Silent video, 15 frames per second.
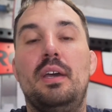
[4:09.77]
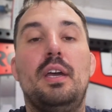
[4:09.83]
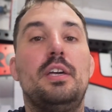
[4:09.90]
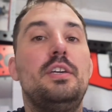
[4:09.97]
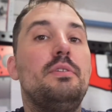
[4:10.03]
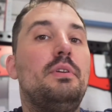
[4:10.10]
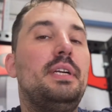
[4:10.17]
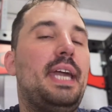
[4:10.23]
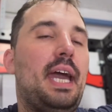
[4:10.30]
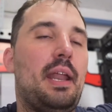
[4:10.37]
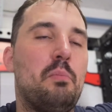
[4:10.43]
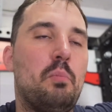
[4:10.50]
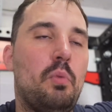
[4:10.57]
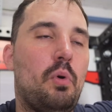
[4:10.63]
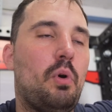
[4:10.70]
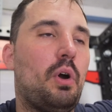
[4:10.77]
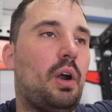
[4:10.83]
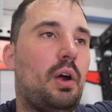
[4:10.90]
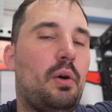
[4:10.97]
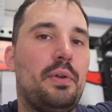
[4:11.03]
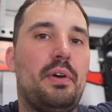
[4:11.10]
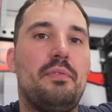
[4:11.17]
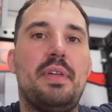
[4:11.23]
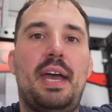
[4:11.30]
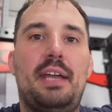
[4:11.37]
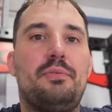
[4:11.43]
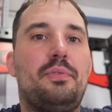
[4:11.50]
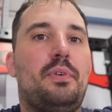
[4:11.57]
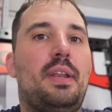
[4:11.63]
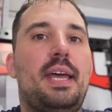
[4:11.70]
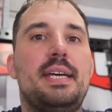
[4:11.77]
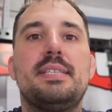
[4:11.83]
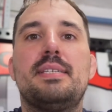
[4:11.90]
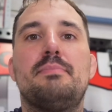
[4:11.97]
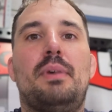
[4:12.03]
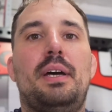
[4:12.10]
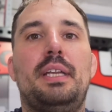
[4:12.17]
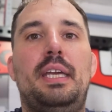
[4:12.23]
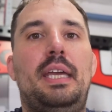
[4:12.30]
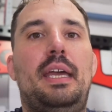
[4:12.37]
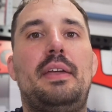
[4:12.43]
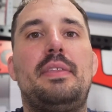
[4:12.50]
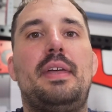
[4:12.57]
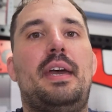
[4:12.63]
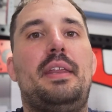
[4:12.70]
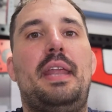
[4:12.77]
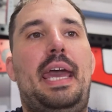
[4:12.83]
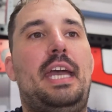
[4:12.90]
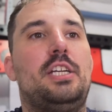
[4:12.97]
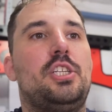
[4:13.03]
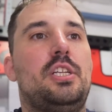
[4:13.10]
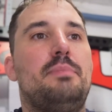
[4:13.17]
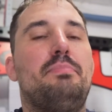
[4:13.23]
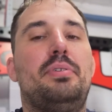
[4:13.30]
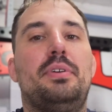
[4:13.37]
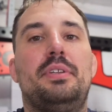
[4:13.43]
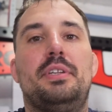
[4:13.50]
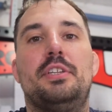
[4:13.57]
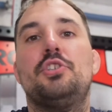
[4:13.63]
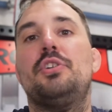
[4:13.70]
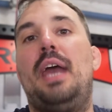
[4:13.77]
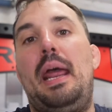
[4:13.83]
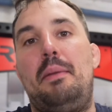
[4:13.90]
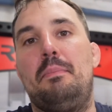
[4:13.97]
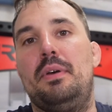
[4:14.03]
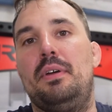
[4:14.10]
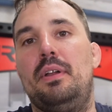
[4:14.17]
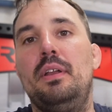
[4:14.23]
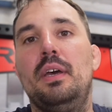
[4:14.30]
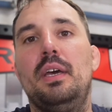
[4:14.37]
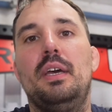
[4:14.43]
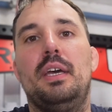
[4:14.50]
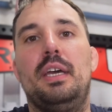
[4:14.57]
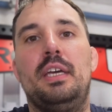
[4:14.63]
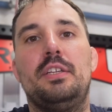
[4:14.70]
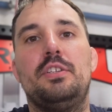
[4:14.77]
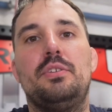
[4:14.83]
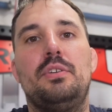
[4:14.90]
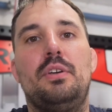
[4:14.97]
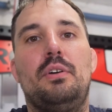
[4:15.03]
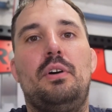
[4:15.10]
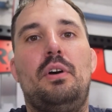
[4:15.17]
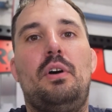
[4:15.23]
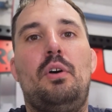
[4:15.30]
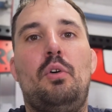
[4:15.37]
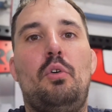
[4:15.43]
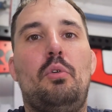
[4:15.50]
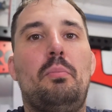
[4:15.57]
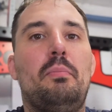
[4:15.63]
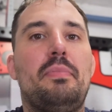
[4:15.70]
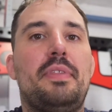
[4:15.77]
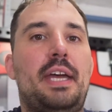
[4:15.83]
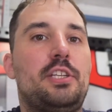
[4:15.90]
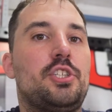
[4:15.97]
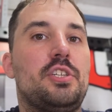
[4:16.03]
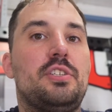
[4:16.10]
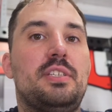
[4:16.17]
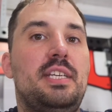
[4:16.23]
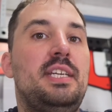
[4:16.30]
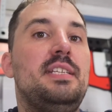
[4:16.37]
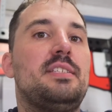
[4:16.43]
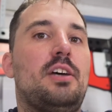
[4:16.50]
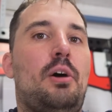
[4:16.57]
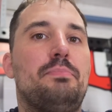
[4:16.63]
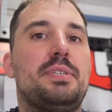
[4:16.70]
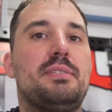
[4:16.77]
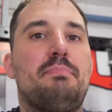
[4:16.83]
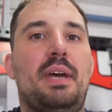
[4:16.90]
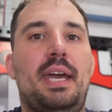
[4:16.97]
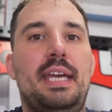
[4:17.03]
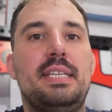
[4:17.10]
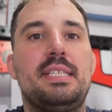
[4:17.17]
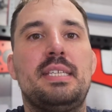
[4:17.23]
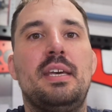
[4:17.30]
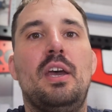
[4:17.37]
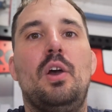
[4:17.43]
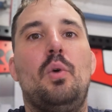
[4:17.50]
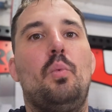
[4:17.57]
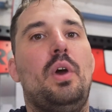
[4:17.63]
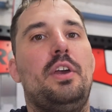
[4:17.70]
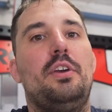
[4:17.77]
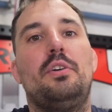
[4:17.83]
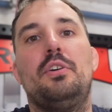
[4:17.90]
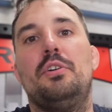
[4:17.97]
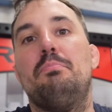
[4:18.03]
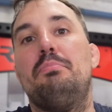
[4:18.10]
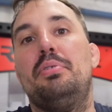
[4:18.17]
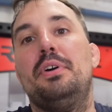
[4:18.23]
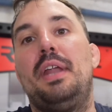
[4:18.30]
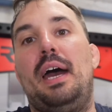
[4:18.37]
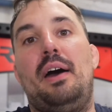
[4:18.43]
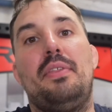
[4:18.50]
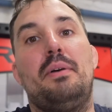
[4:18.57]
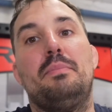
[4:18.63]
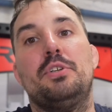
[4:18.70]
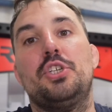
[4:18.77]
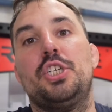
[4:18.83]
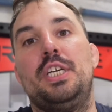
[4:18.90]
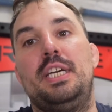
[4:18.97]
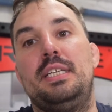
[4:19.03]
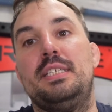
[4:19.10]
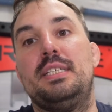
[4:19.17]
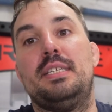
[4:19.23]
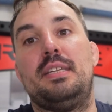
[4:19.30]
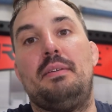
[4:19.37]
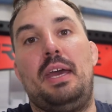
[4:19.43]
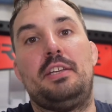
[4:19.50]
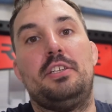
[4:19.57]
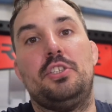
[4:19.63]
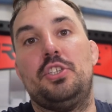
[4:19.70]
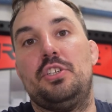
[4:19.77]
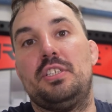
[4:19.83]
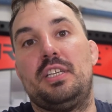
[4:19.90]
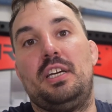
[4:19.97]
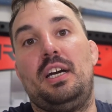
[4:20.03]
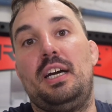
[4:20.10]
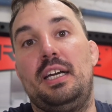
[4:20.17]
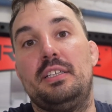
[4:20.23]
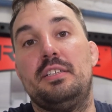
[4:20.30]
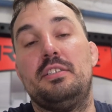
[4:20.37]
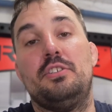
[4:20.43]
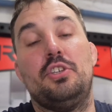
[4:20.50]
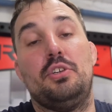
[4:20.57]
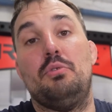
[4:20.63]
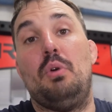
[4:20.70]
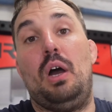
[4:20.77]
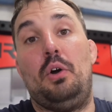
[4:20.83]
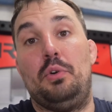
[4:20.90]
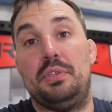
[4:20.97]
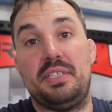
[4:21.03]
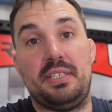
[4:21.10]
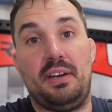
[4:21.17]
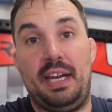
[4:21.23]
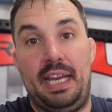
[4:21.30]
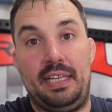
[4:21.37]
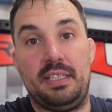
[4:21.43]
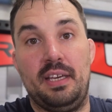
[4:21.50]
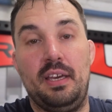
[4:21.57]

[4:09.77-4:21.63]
you will get more out of that for less money than actually putting a treadmill into your home that just eats up space where you could put other machines that you just can't do outside.